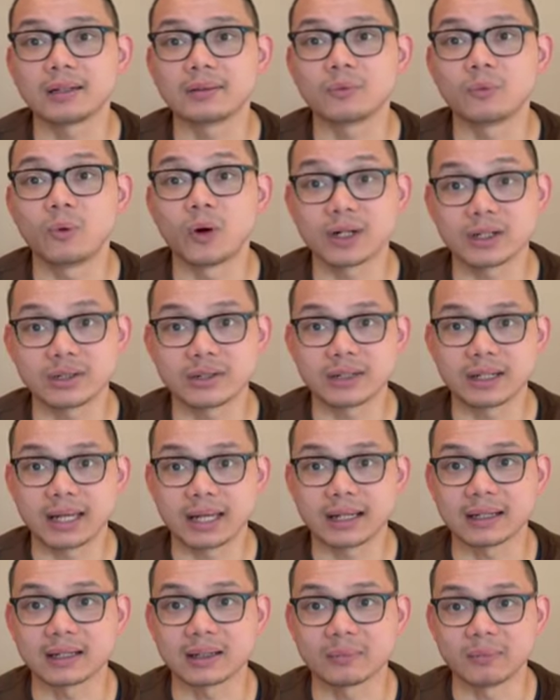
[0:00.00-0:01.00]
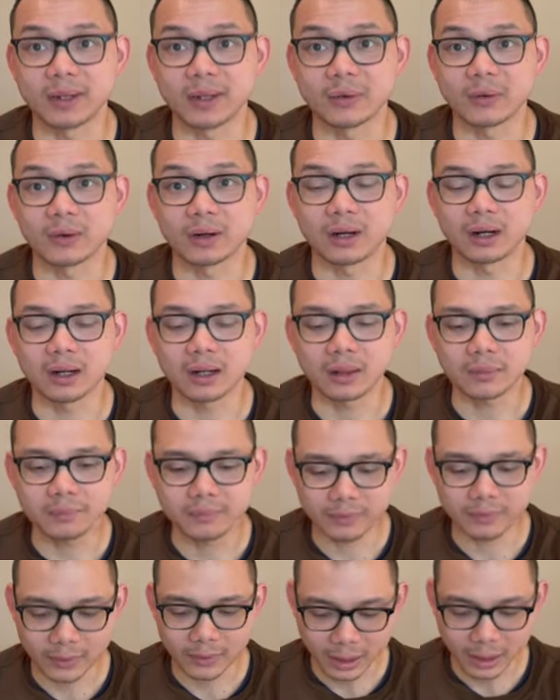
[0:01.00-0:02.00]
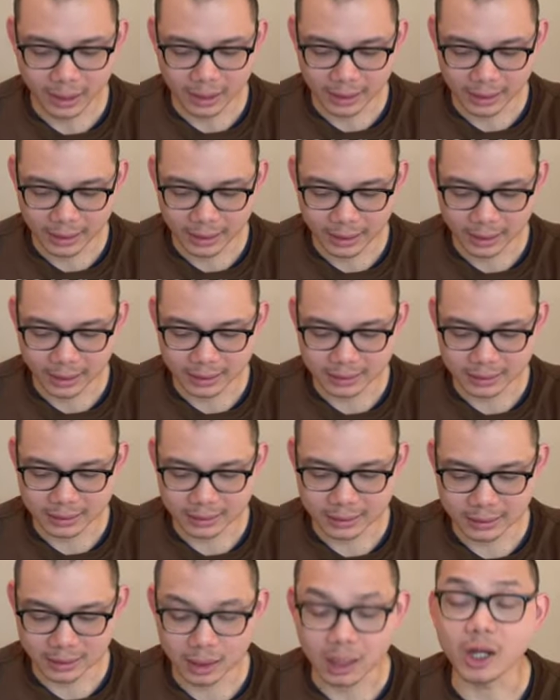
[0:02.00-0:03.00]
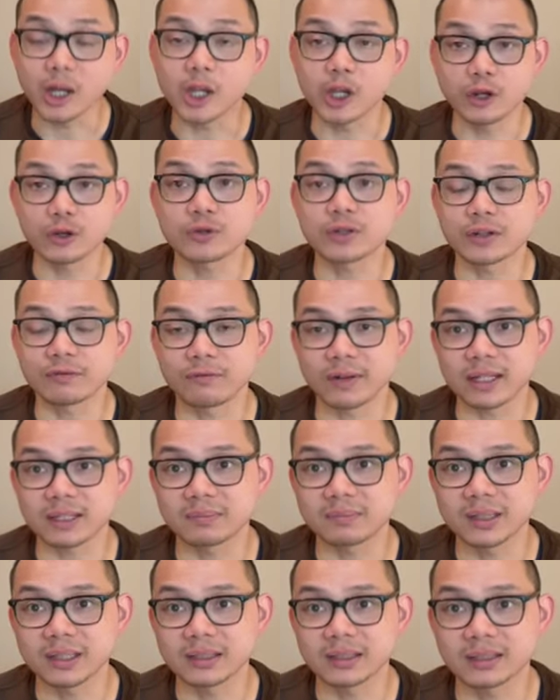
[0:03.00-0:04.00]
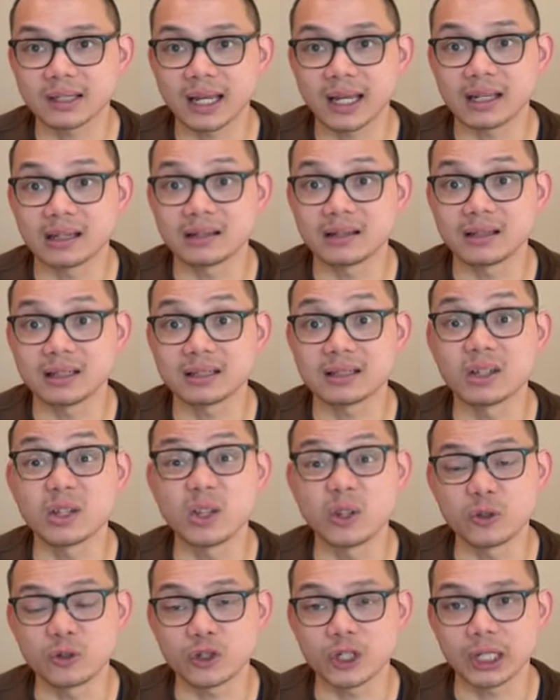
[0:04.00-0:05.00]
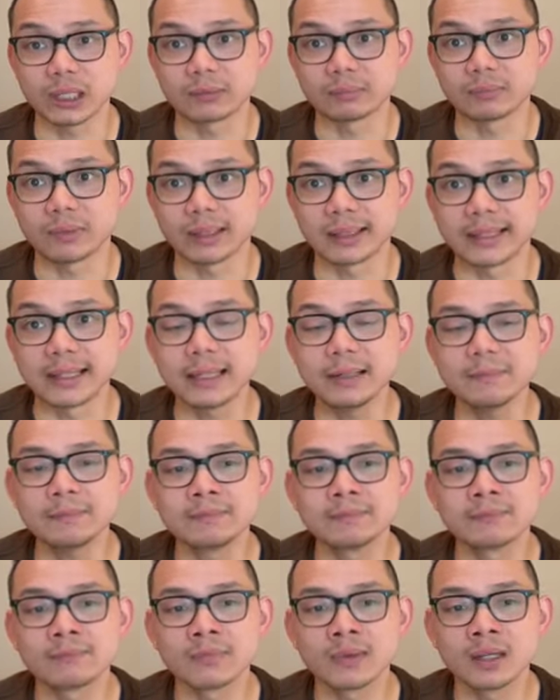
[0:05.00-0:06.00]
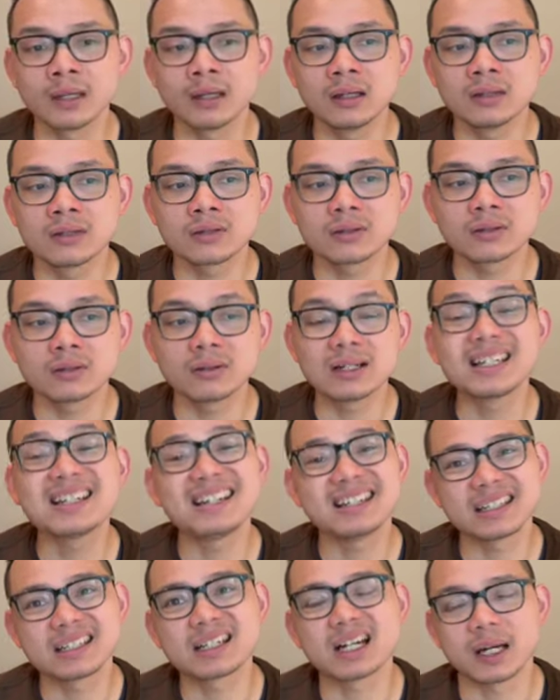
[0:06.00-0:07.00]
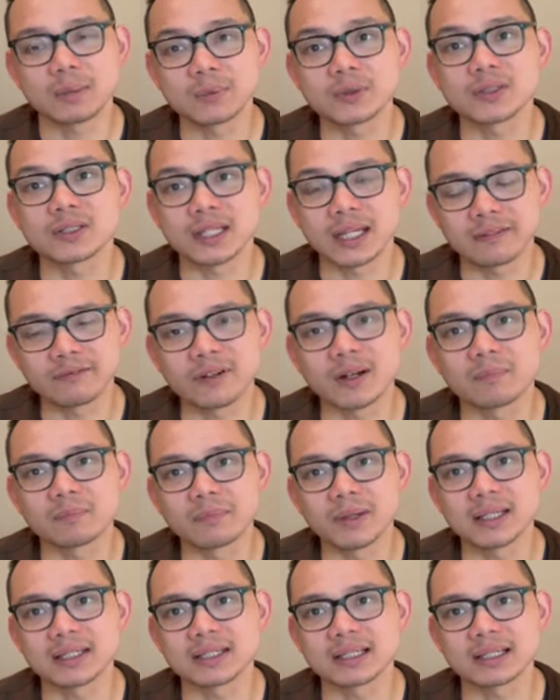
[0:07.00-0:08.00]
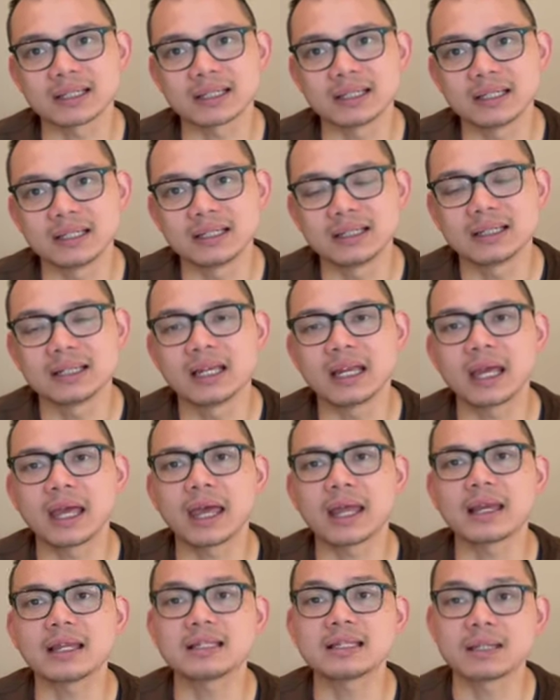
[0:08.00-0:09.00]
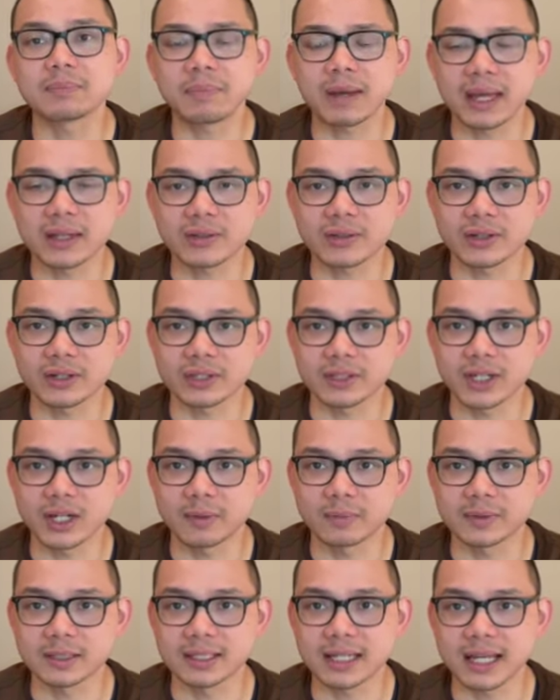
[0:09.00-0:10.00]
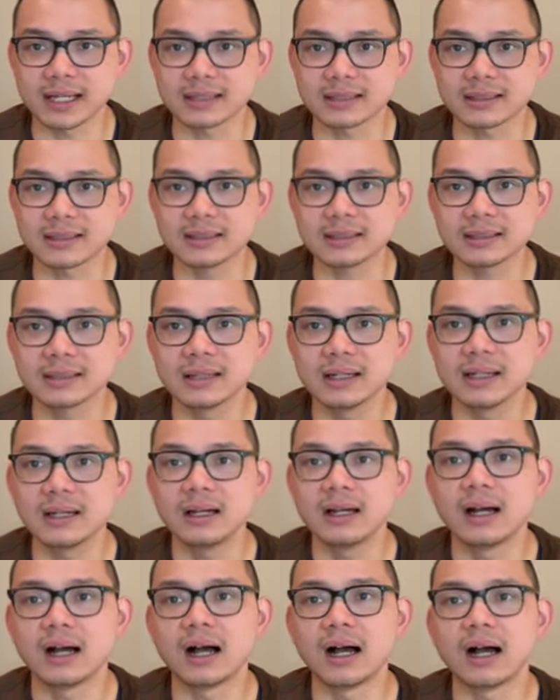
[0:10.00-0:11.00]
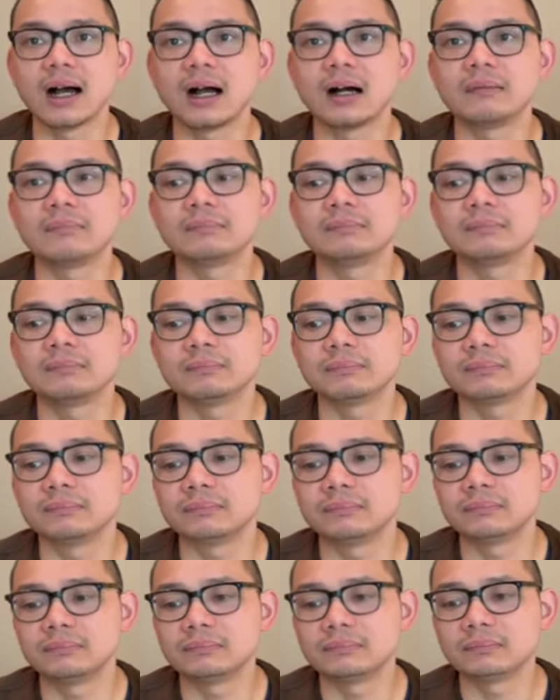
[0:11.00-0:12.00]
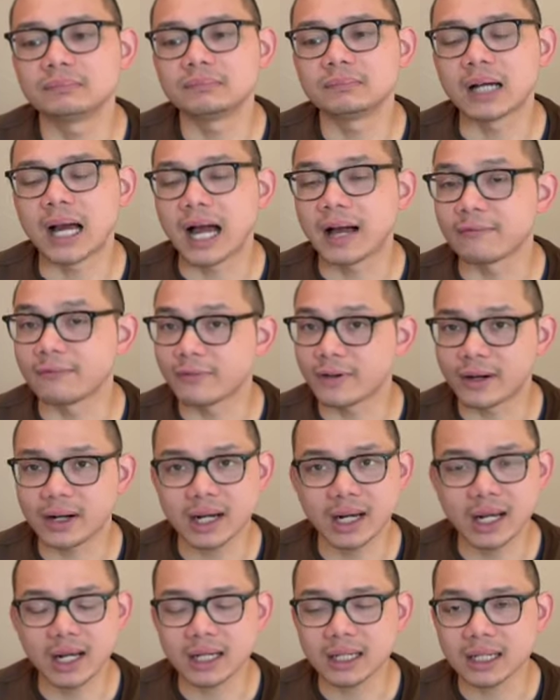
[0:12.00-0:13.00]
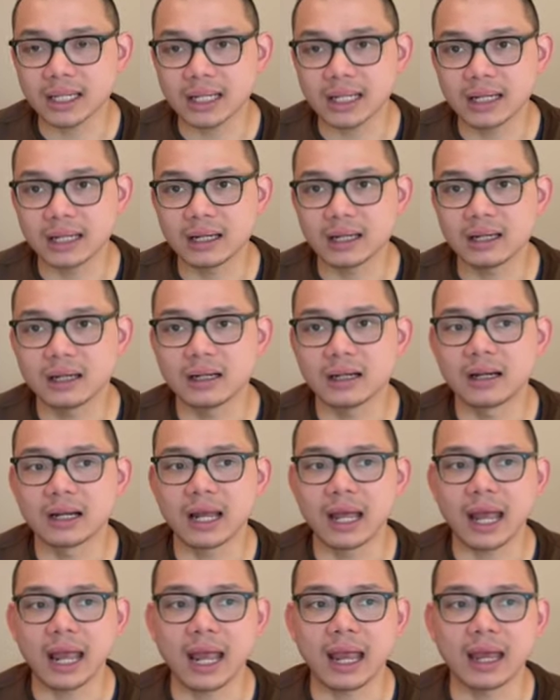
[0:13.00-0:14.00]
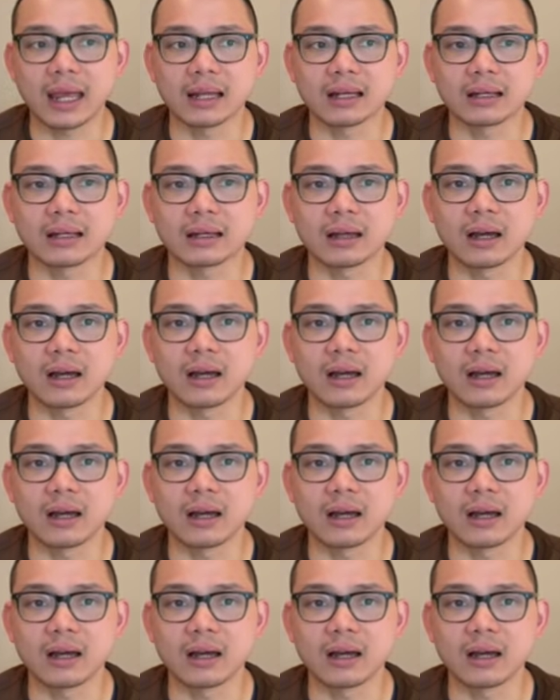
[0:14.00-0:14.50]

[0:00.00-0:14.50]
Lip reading: want to get a pedal harp. It's a huge investment and it's a huge chunk of money, so it needs time to save up basically, and it depends on the circumstances. I'm very lucky and